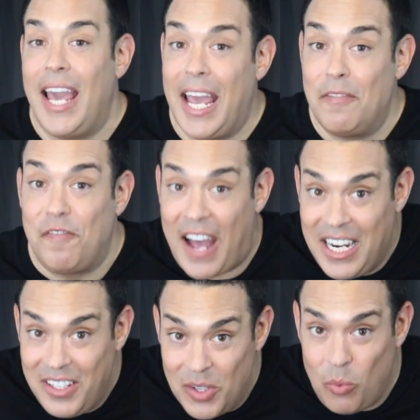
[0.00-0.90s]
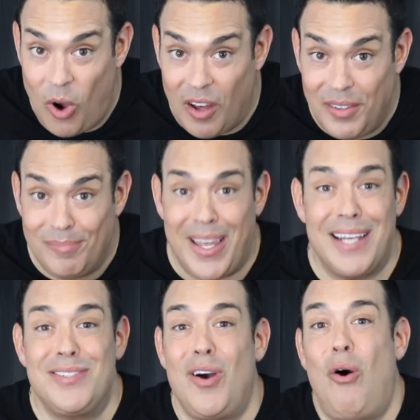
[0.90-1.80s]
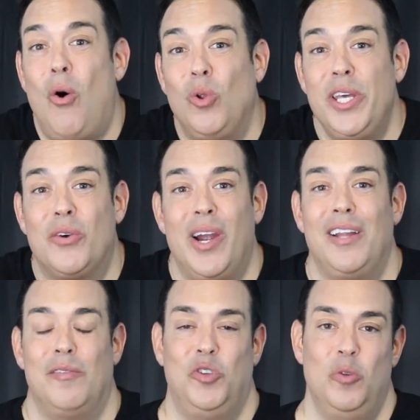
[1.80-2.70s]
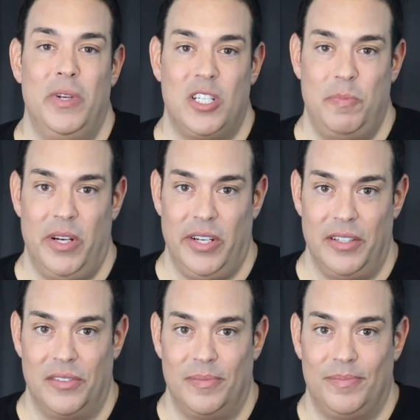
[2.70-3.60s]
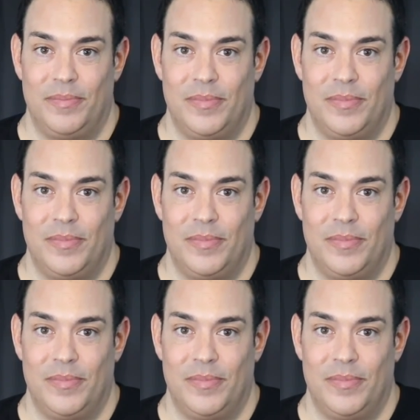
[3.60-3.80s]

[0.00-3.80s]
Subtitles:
and finding the one as the holy grail of human experience.